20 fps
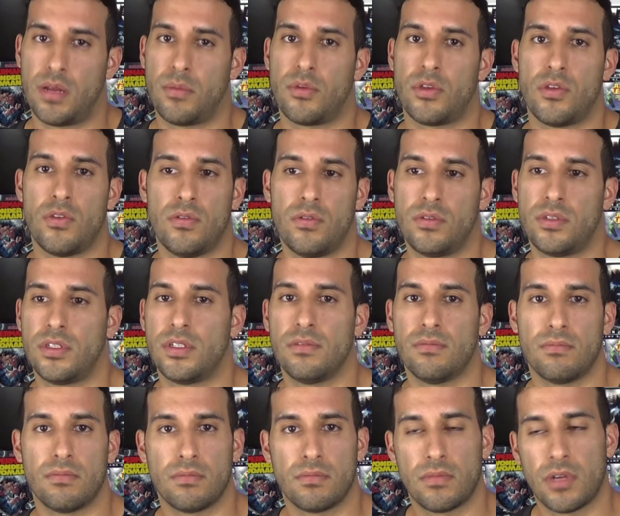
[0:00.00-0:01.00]
I'm a huge
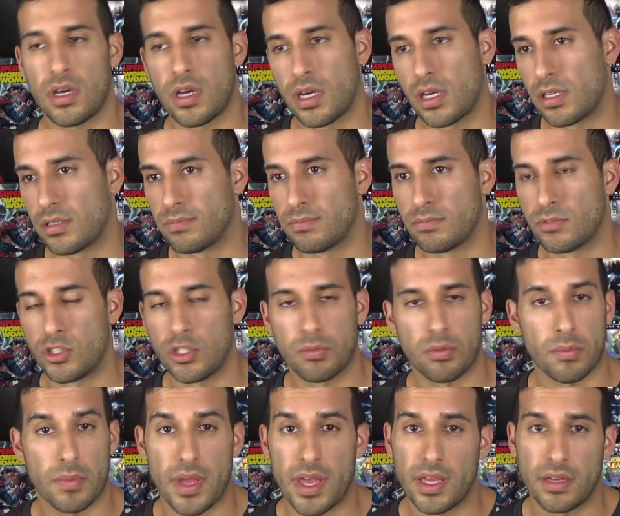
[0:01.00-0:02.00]

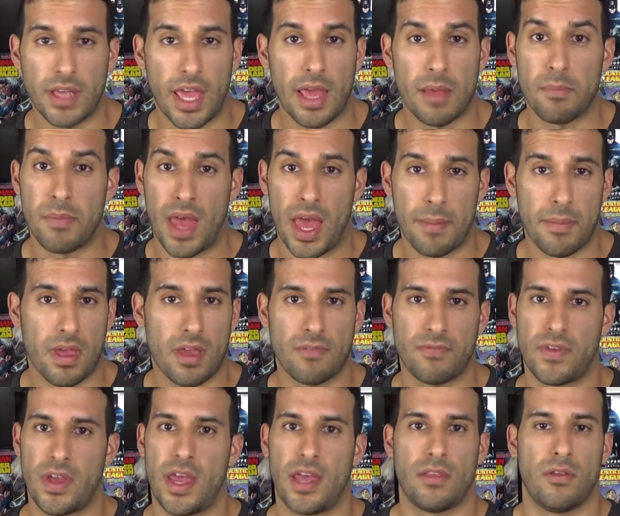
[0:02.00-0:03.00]
Superman and Batman
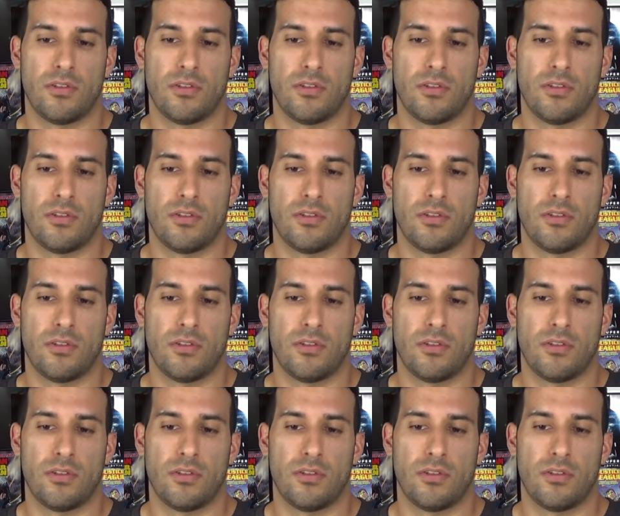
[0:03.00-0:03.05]
fan.